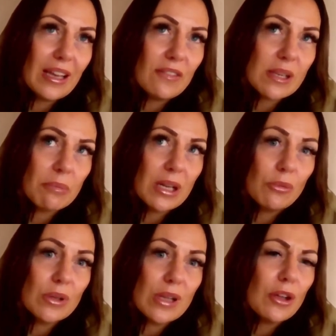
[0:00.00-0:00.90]
If
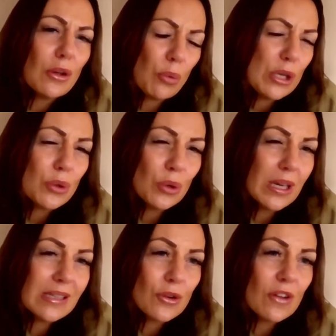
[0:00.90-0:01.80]
somebody are we
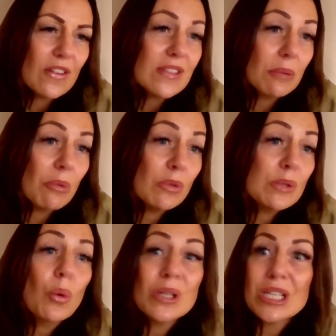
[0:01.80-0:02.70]
talking sort of if someone was
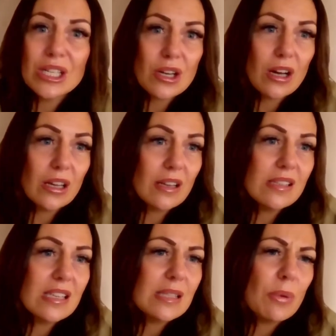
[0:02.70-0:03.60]
wanting a
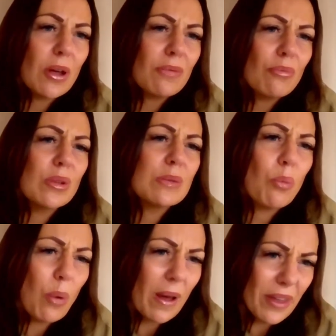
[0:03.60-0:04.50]
diagnosis, but
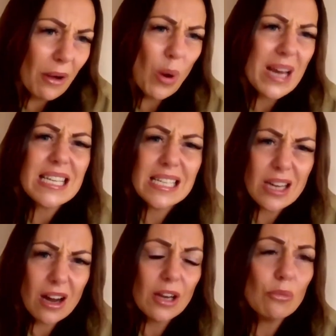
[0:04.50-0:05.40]
waiting
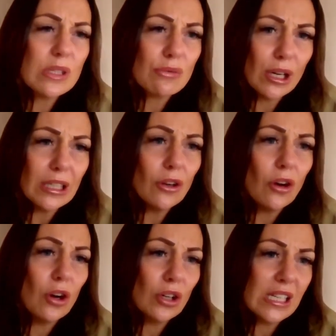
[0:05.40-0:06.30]
time was really
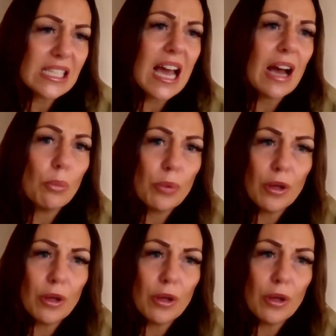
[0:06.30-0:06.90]
long, and to help them,